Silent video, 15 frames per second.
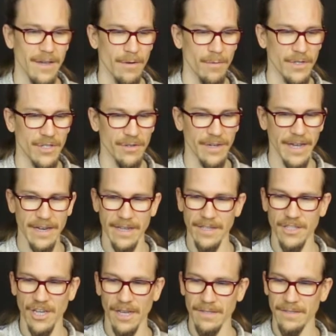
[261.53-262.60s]
which you can
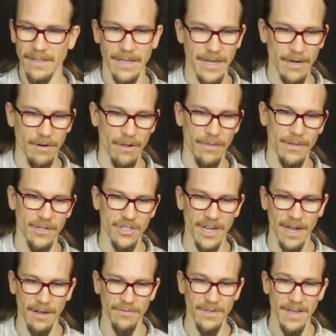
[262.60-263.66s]
adjust here on the
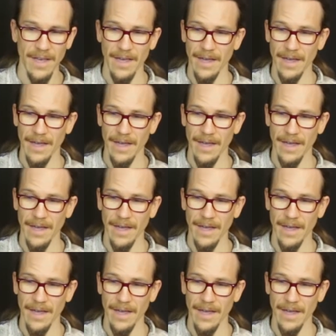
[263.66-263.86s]
shaft.